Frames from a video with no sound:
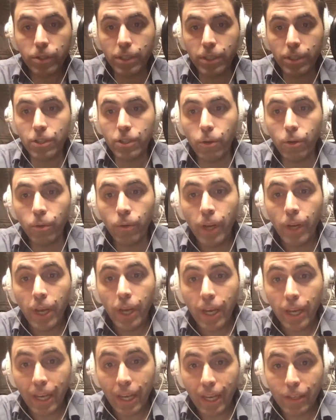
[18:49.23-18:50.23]
And so
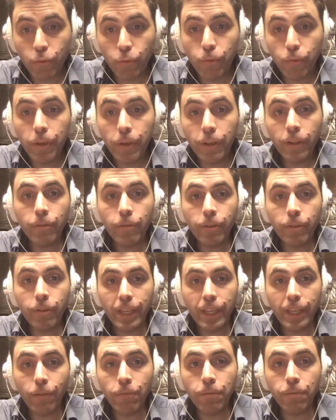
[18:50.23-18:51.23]
it's really, really
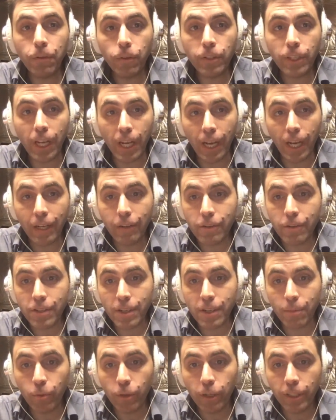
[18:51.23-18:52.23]
helpful to hire
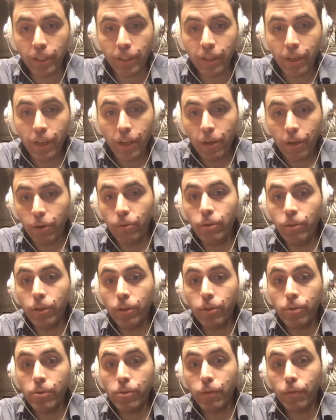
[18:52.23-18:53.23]
someone who
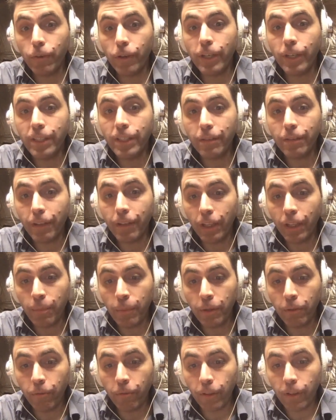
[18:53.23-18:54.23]
knows front-end
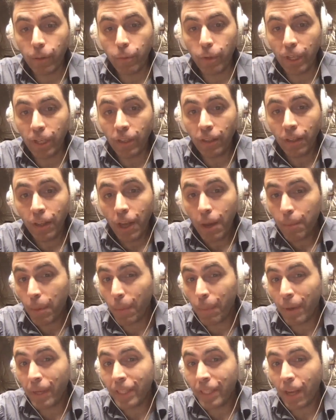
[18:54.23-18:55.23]
development really well,
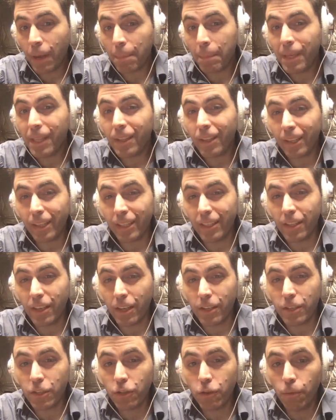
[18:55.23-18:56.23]
but might not be like a
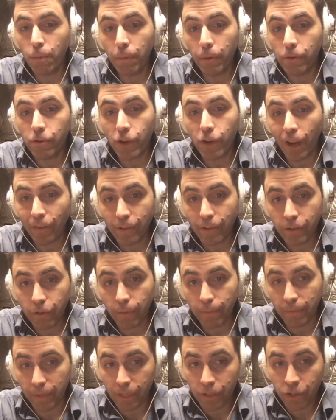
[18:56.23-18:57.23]
super
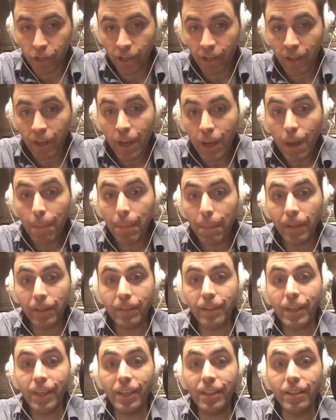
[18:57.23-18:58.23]
JavaScript ninja,
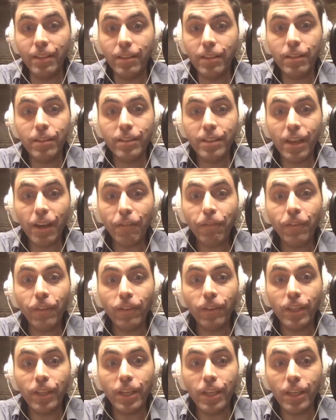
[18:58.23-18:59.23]
but can
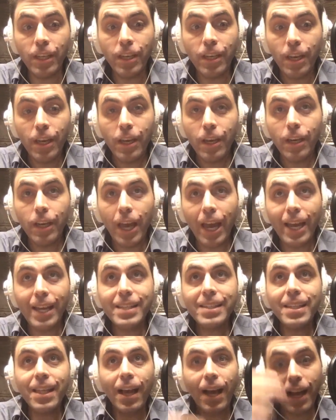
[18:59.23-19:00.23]
definitely
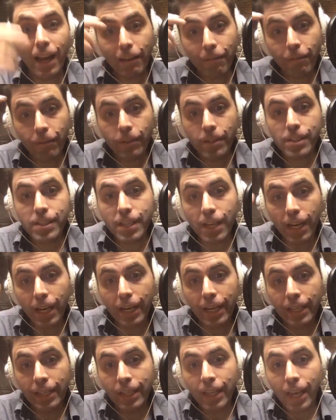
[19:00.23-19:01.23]
has the eye for
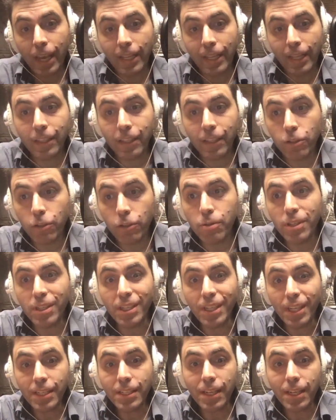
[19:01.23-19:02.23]
design and can do
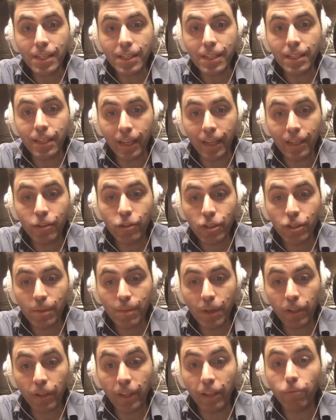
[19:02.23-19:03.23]
CSS and
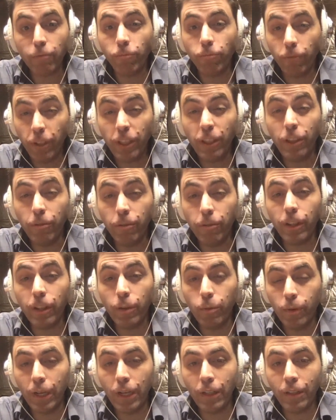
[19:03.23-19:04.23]
HTML like really,
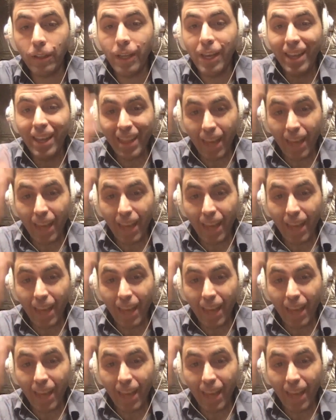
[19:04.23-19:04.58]
really well.